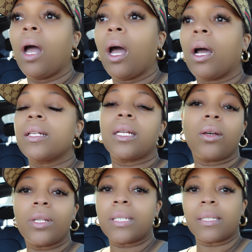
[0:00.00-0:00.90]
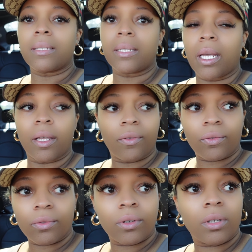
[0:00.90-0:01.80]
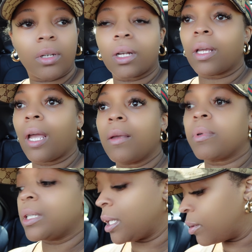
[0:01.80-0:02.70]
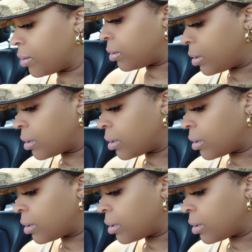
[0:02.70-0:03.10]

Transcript: because I know this isn't safe and it can't be legal.